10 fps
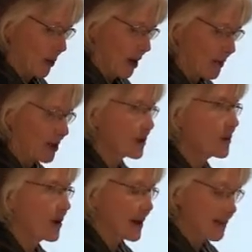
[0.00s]
But with the
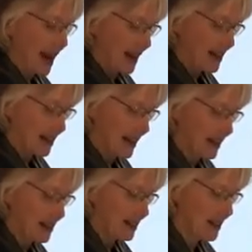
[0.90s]
growing
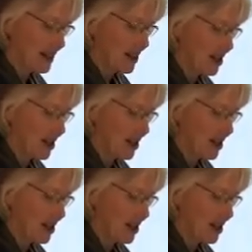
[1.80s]
magazines, Linda